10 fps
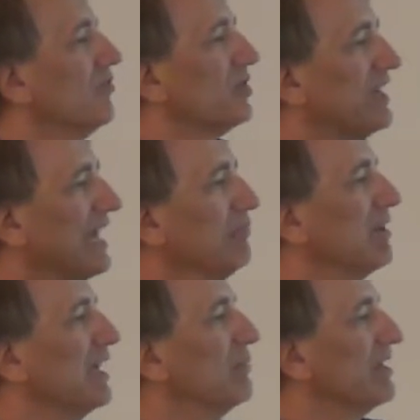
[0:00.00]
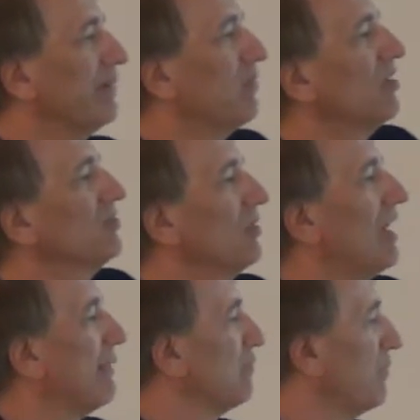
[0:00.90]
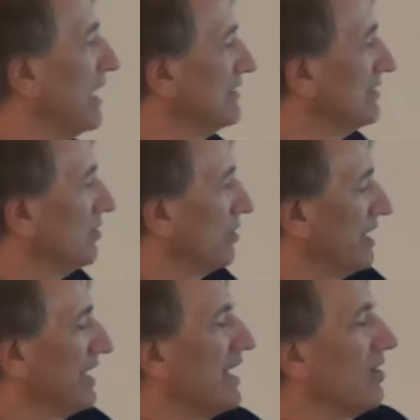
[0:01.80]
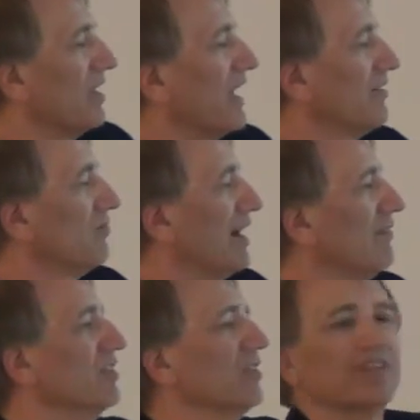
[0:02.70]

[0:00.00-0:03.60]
for gameplay, but they would also optimize it so they got a lot of revenue.